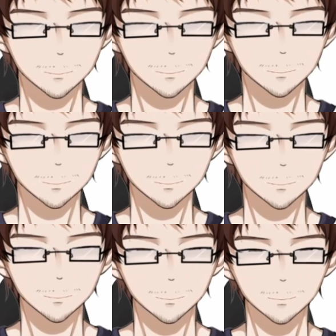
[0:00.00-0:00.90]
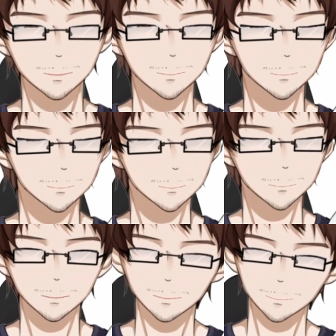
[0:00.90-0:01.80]
And I didn't have money
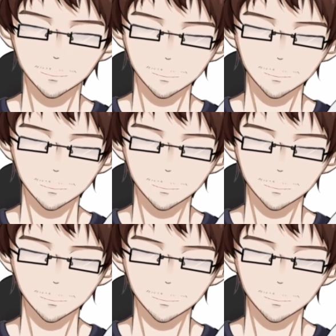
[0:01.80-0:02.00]
back then,